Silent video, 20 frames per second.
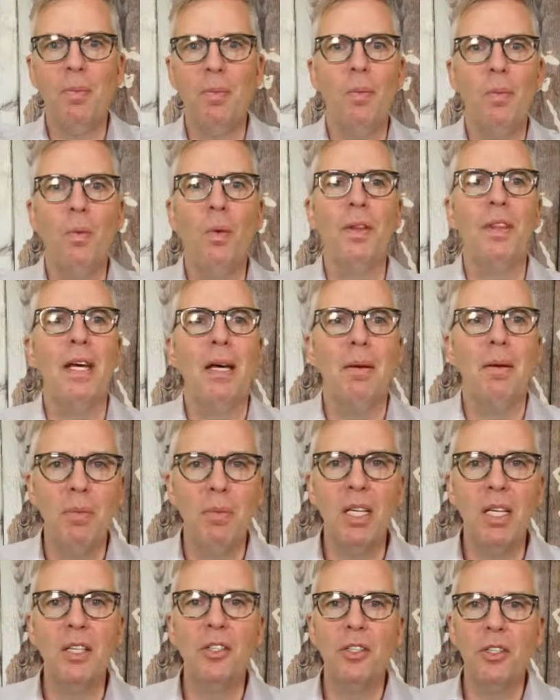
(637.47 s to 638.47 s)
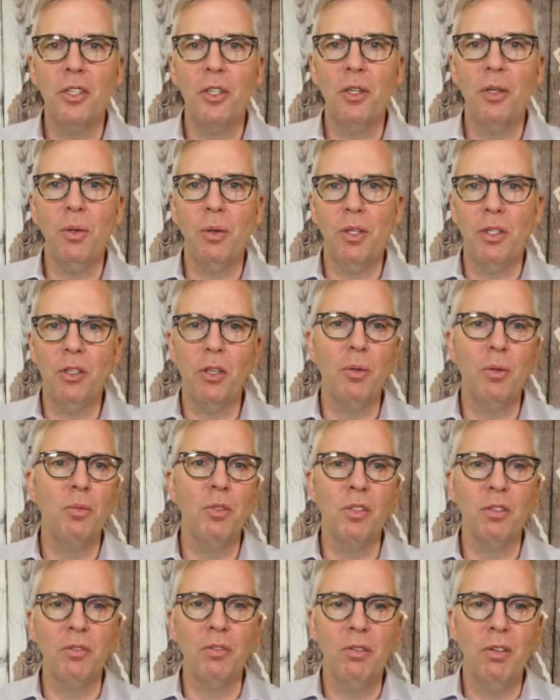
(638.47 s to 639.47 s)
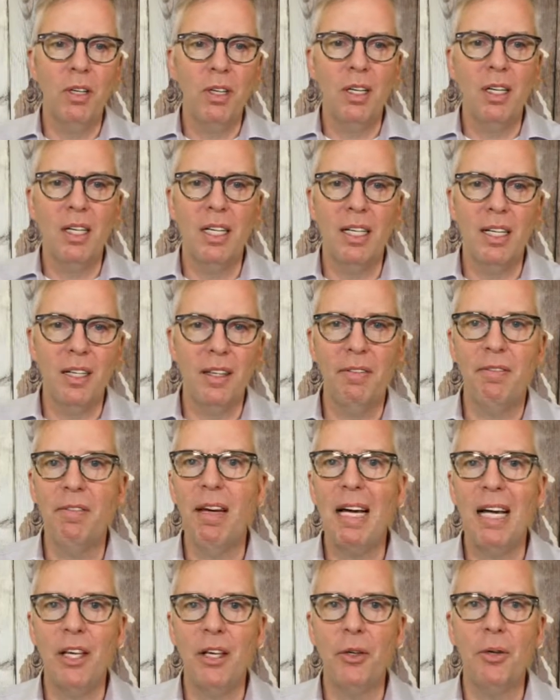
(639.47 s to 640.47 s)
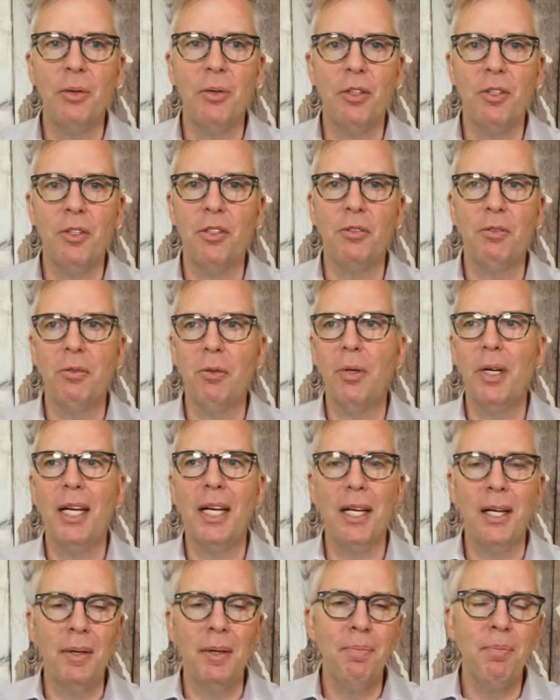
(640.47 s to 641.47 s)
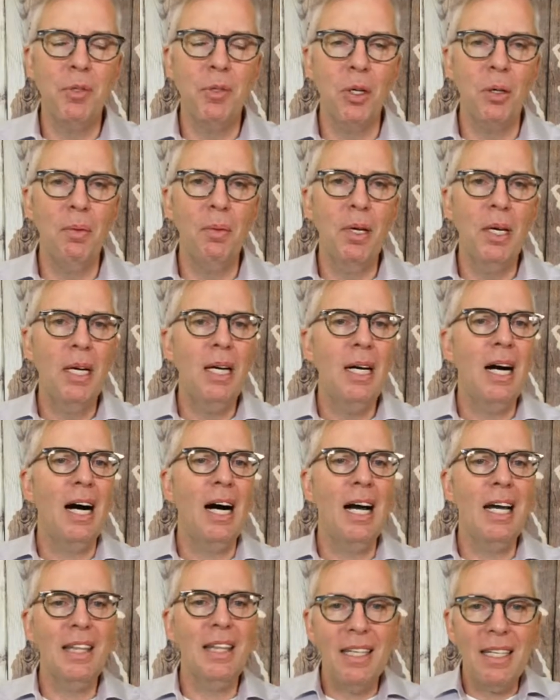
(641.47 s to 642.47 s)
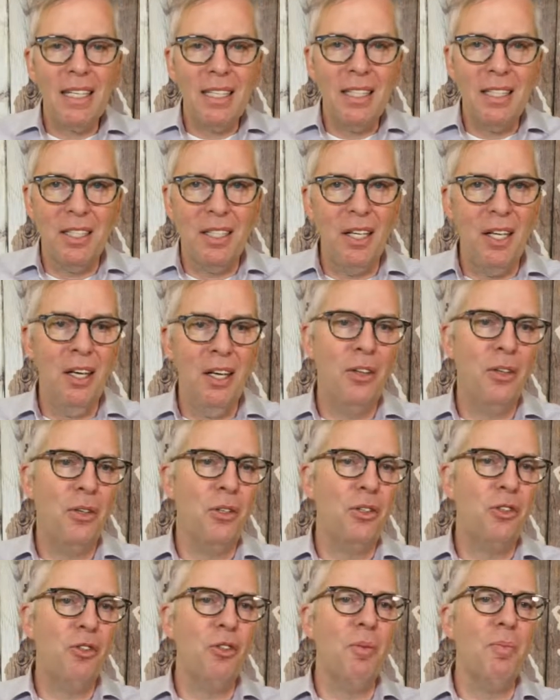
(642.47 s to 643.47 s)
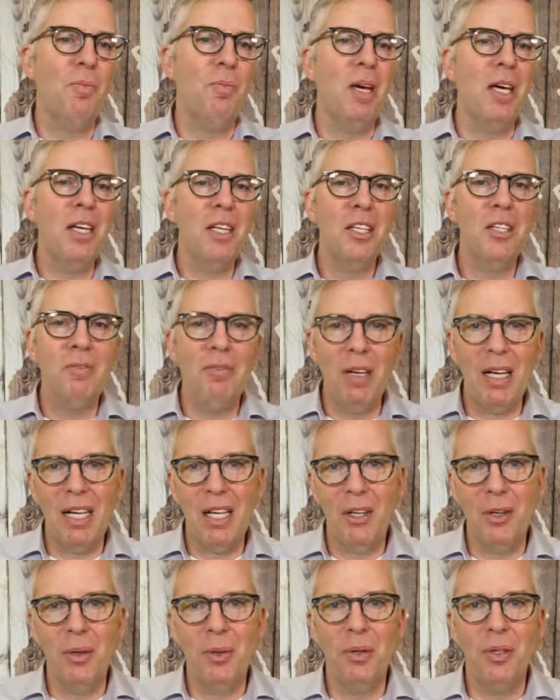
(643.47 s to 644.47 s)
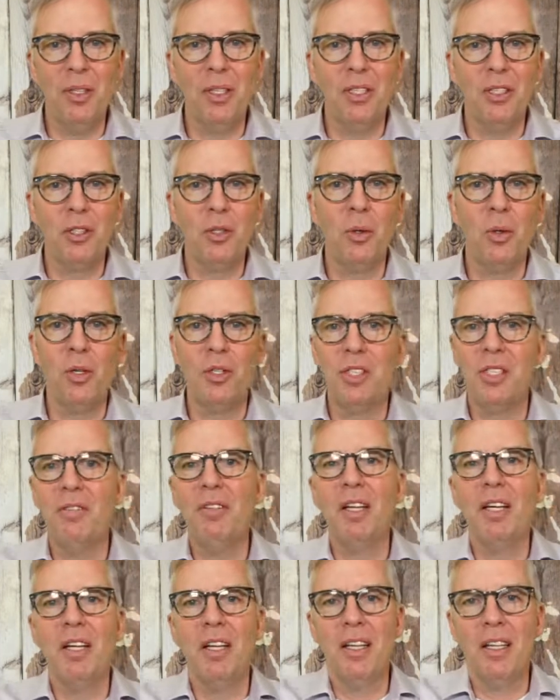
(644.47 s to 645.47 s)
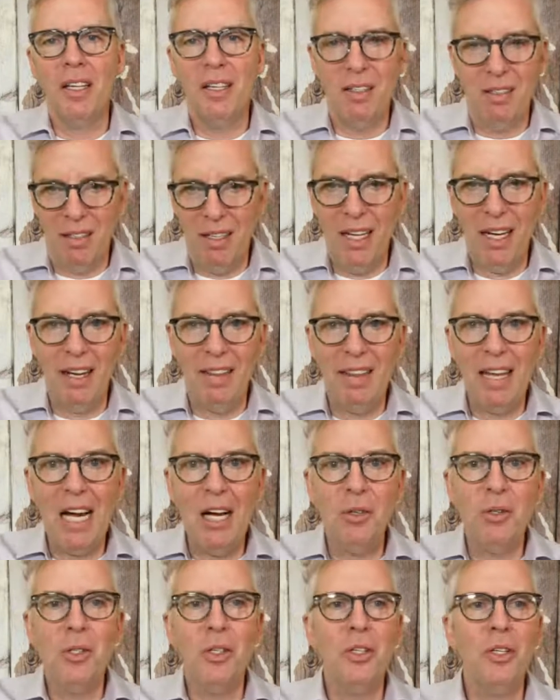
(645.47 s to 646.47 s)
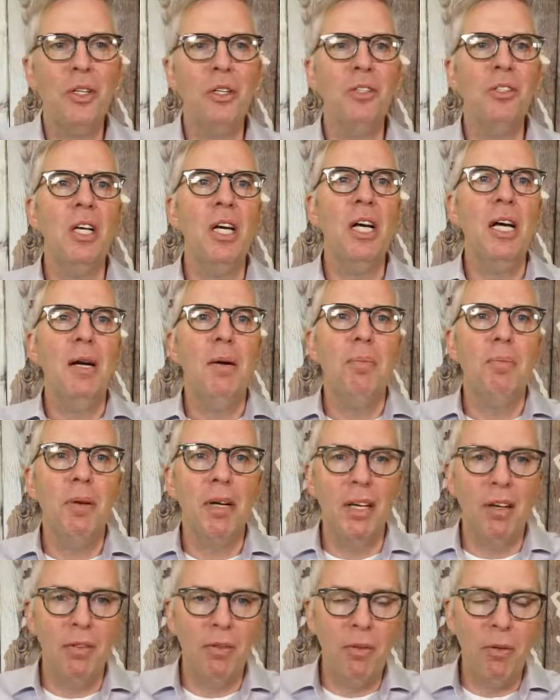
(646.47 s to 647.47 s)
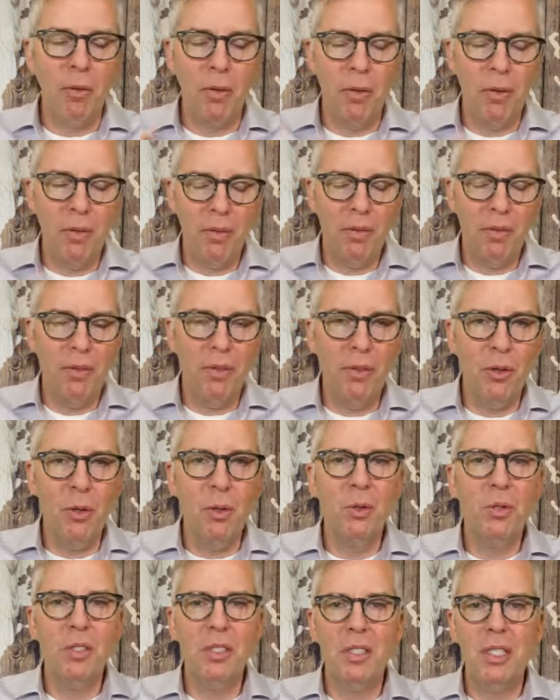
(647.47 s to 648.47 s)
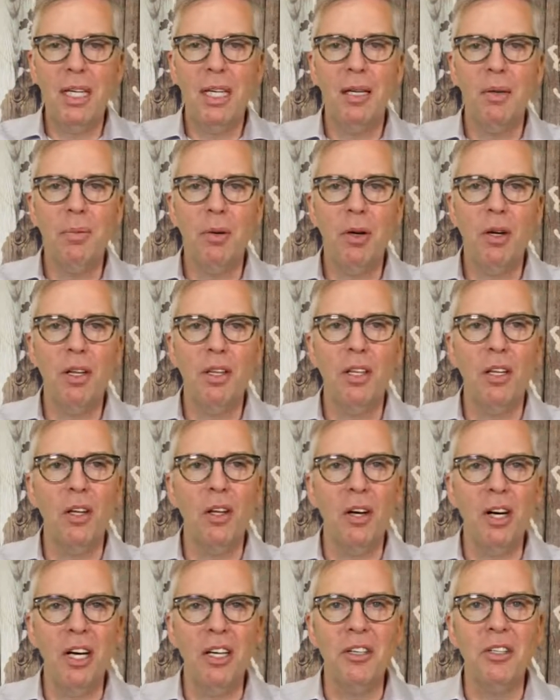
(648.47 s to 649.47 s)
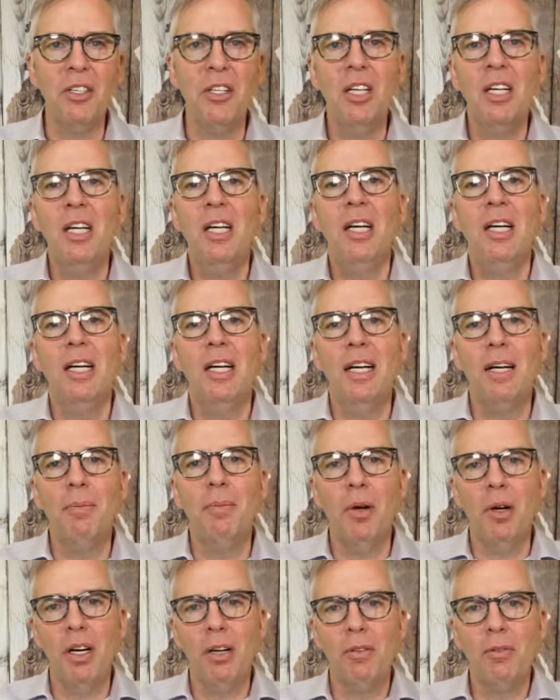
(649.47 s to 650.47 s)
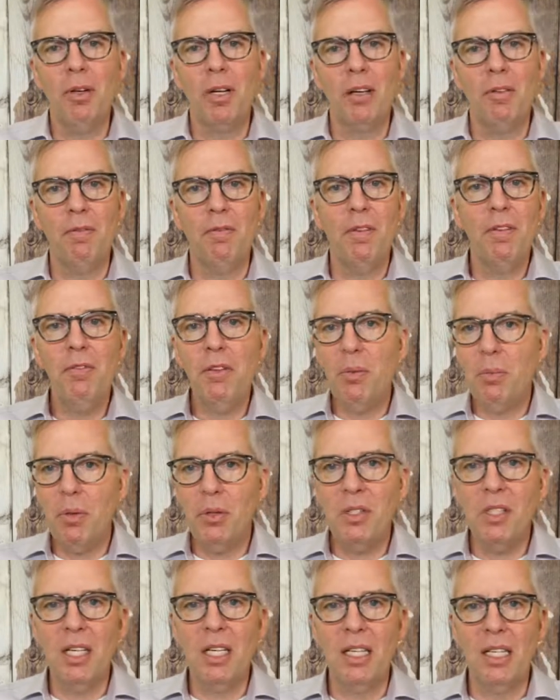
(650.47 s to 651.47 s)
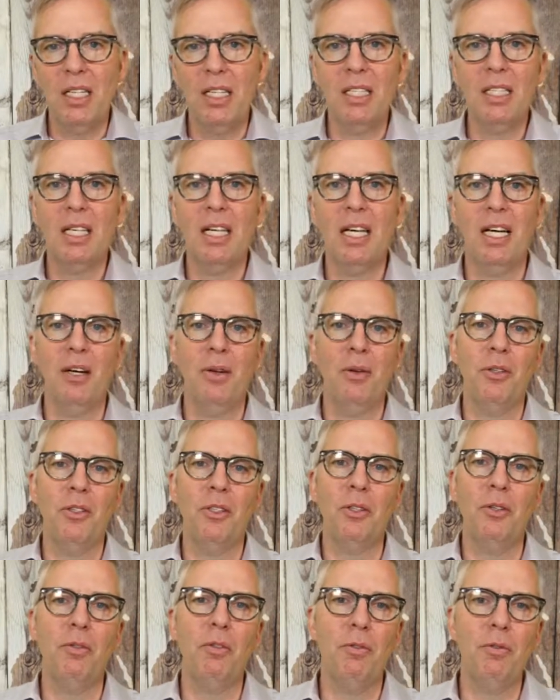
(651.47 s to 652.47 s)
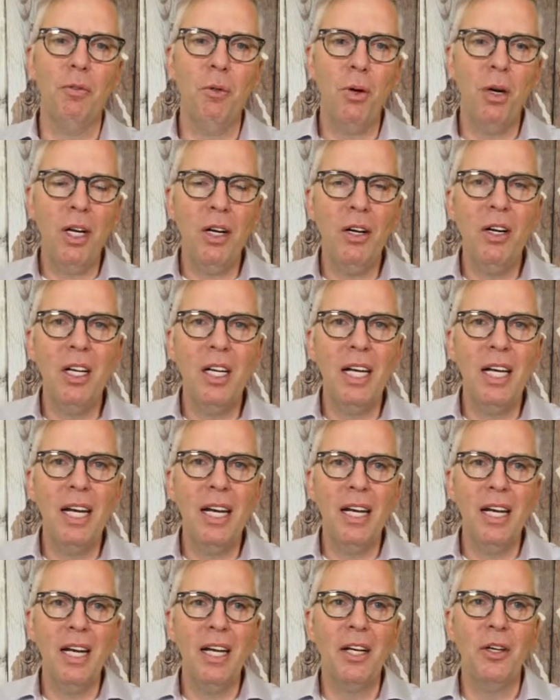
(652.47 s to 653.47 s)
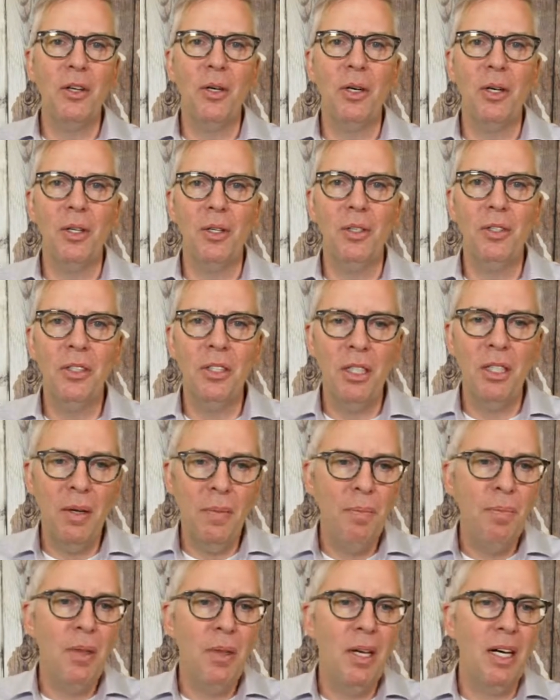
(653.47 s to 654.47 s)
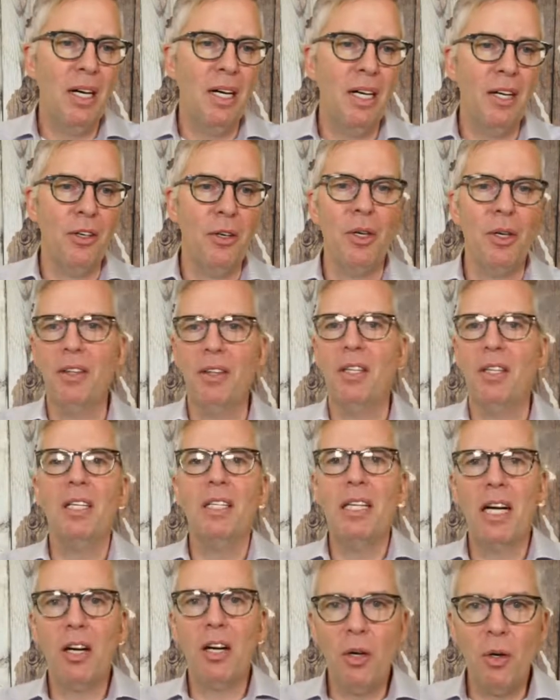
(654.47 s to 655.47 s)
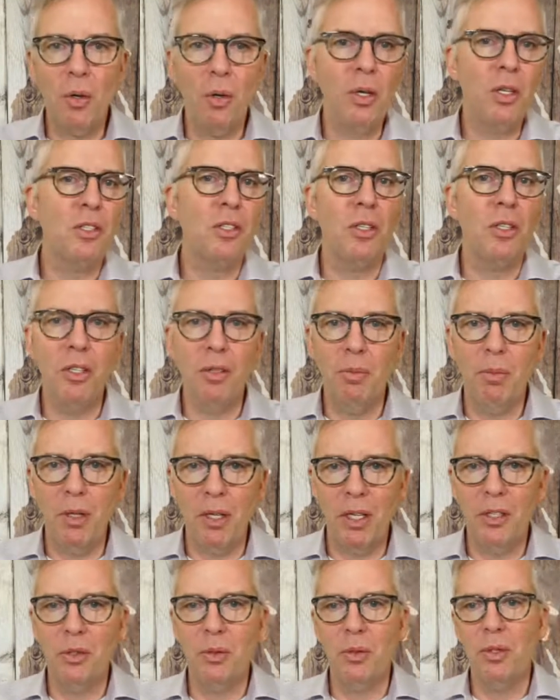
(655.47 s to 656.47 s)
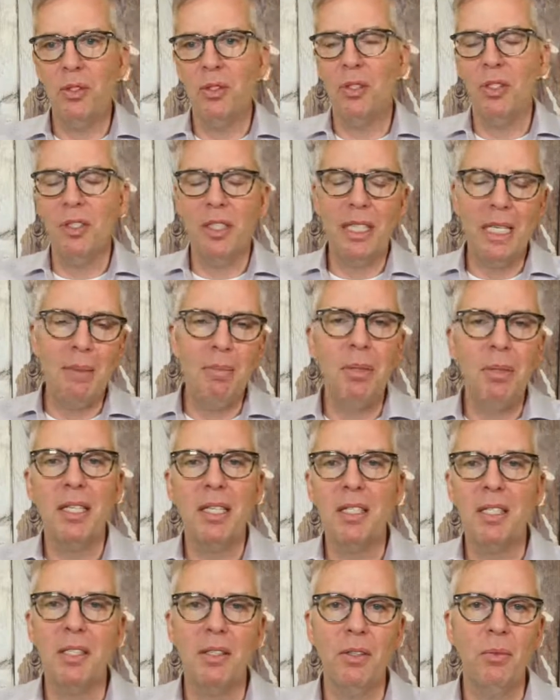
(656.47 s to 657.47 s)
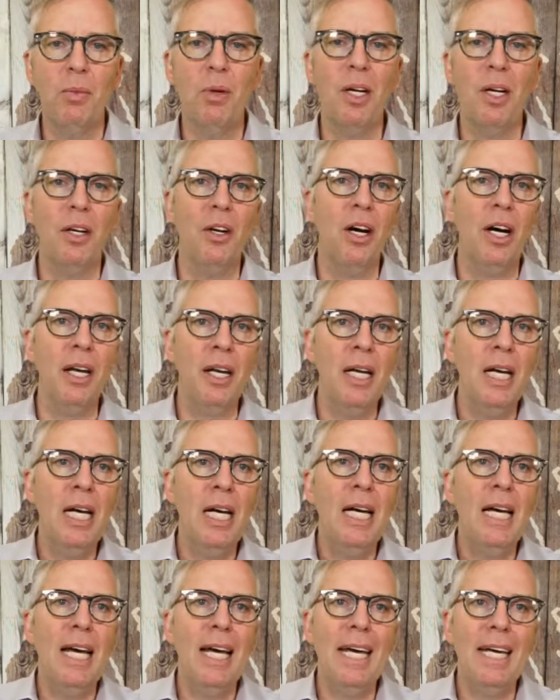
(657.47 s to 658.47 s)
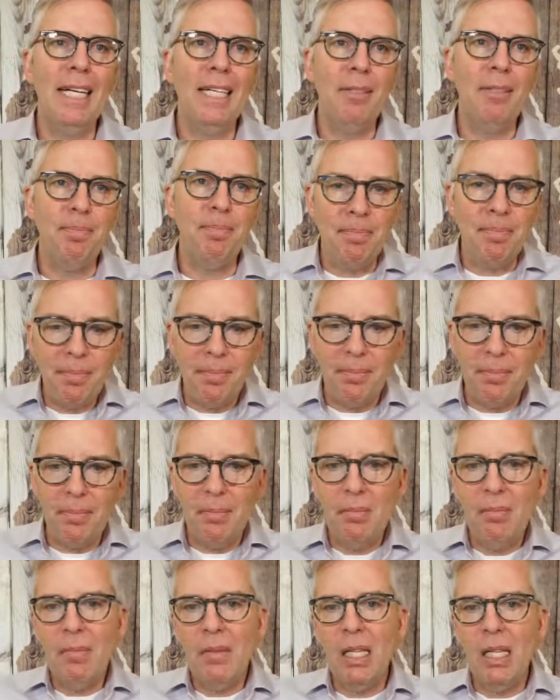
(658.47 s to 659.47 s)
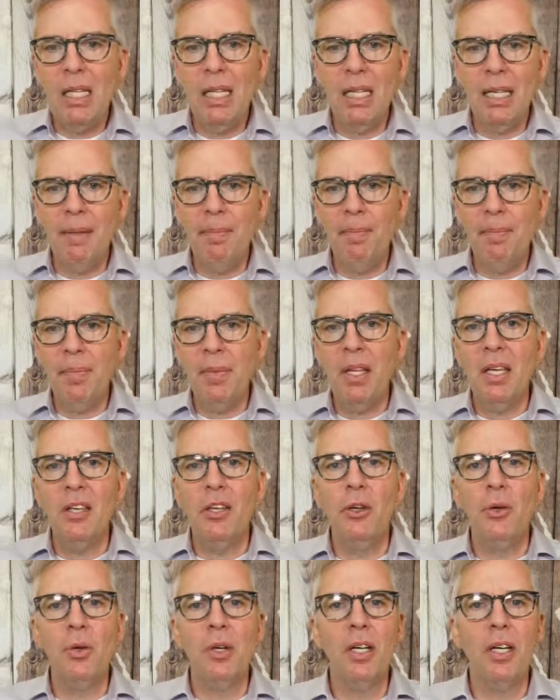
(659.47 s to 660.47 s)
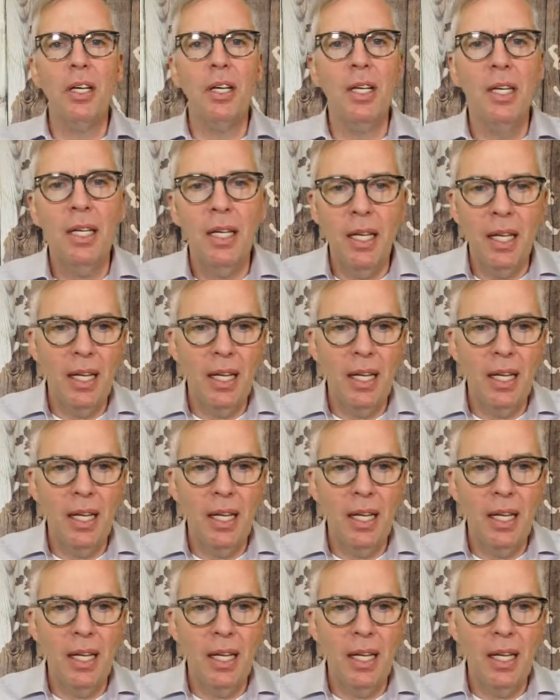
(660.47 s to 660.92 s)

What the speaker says: what that means to you in terms of the value that you've created. So I think that there's tremendous value in this course, even at $1,000. But for those taking part in the launch, I'm offering a 50% discount. So for $499, you get the entire course, all the modules, all the templates and whatnot. And you can,